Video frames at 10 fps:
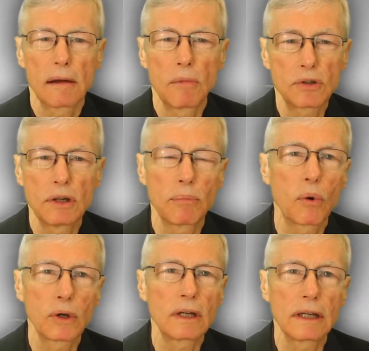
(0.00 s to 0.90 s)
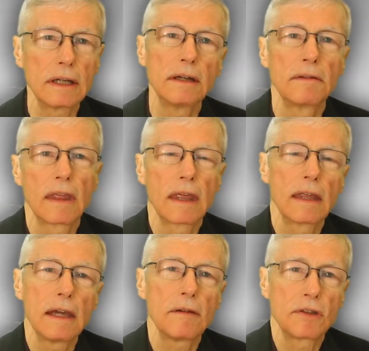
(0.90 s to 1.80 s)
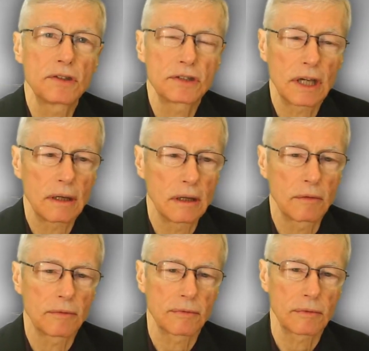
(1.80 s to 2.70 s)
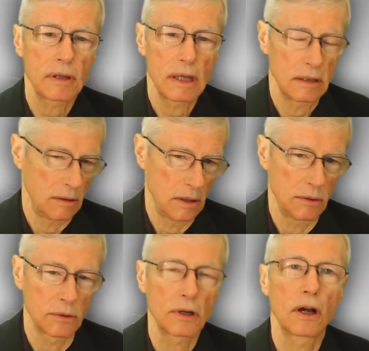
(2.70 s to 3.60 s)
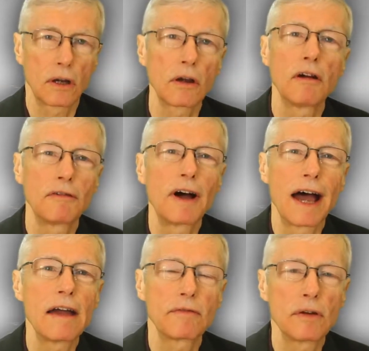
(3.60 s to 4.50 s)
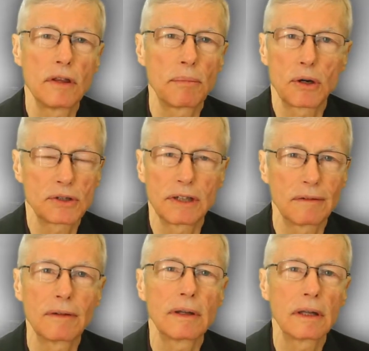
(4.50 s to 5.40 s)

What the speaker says: most importantly, either to clarify for the person